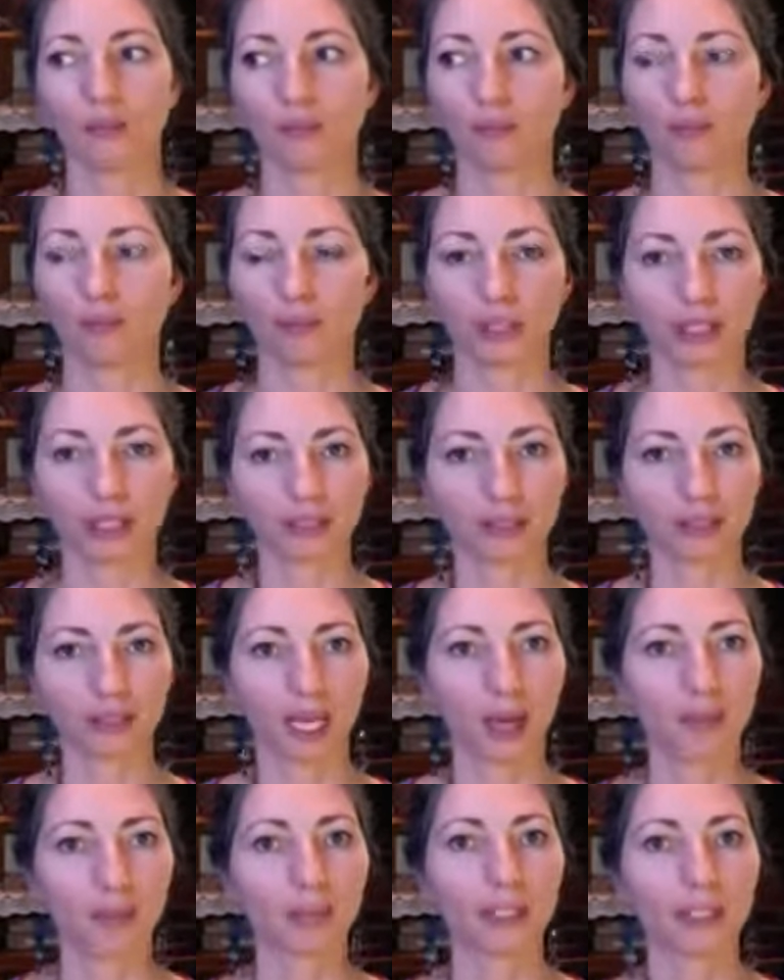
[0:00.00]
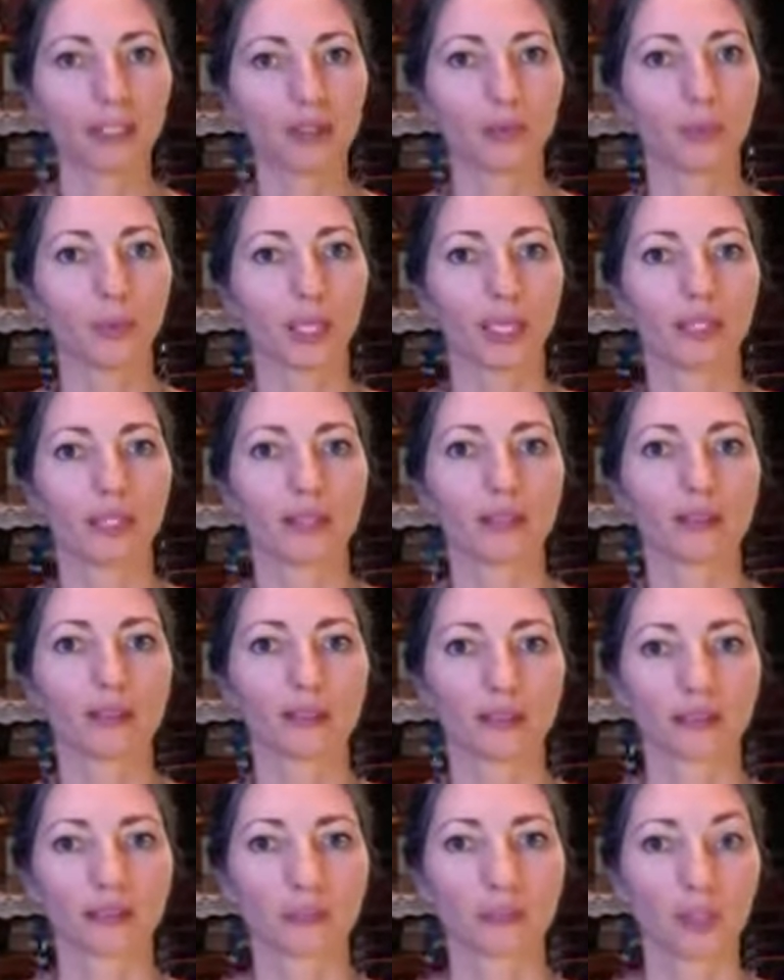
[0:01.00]
this empty space,
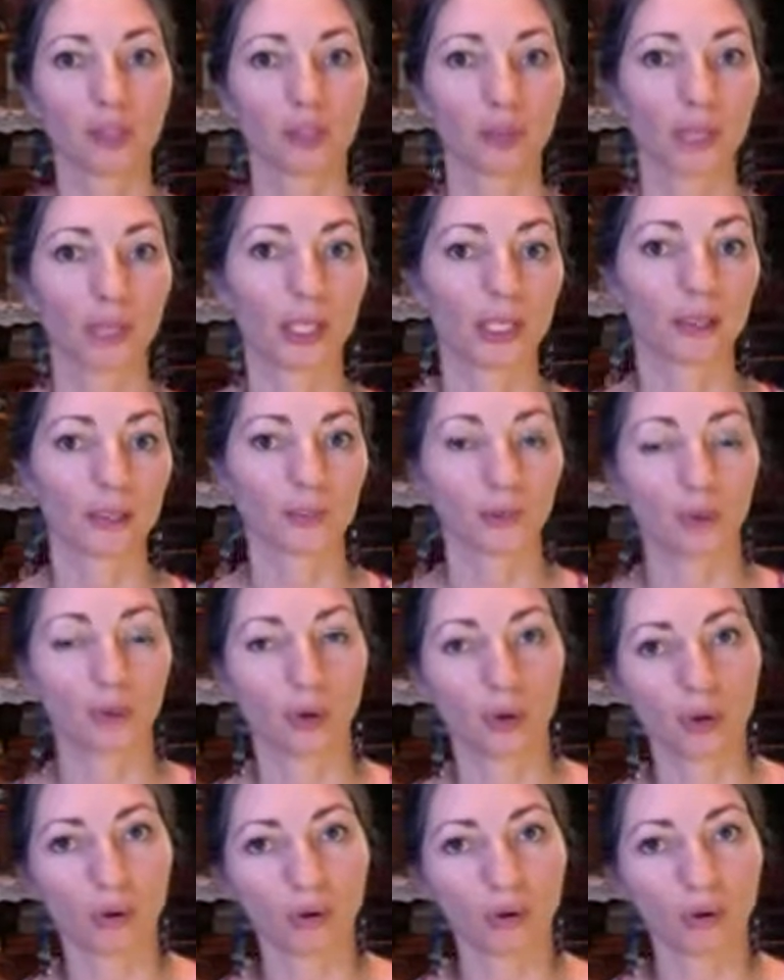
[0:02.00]
which makes more